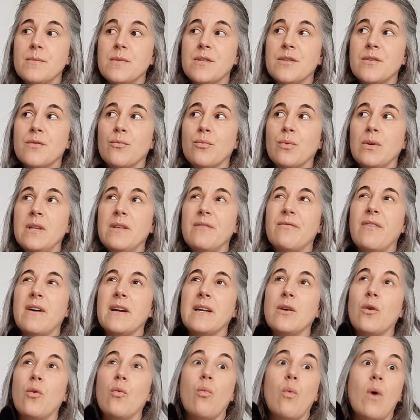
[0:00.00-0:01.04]
to really
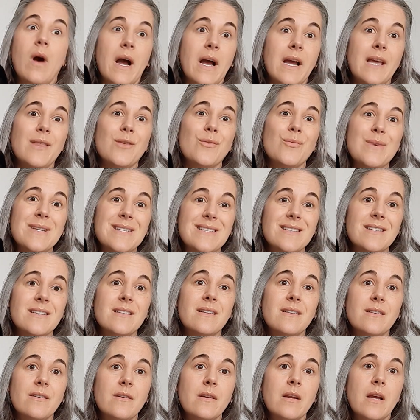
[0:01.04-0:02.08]
find out why the
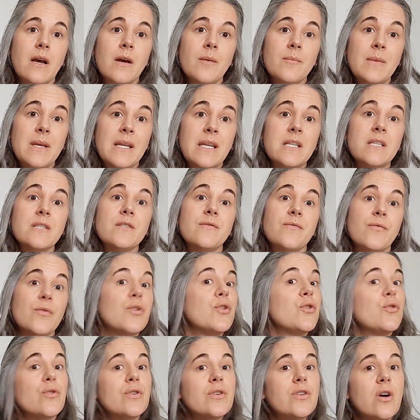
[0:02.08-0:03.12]
reason it is for
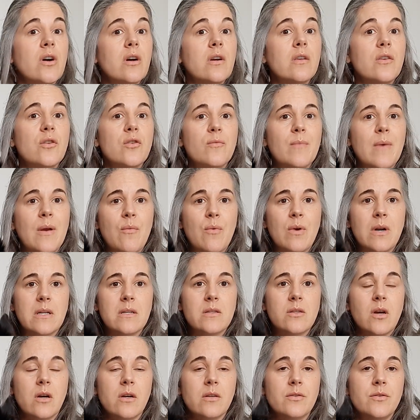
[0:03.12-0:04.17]
your dog, you may want to
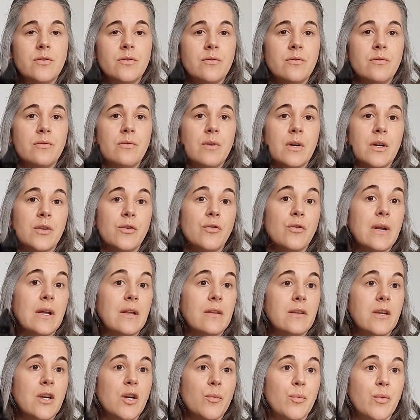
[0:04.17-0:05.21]
talk to your
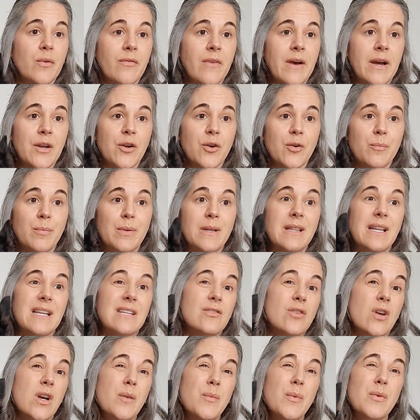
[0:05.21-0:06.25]
healthcare provider. But let's
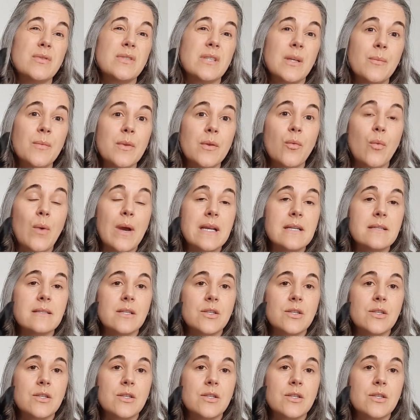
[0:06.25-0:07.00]
talk about some of the ways